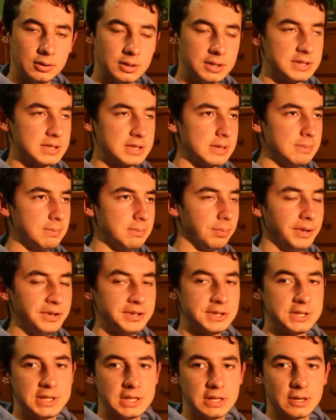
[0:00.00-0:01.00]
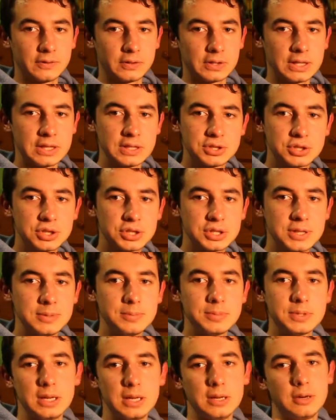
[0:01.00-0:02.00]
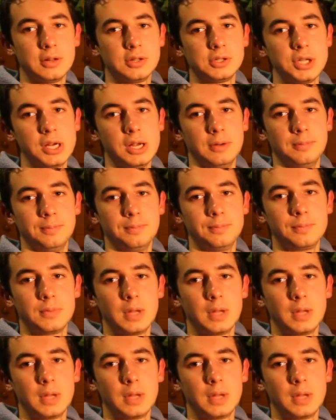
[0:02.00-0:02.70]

the simplicity of it. It's just him sitting on a chair.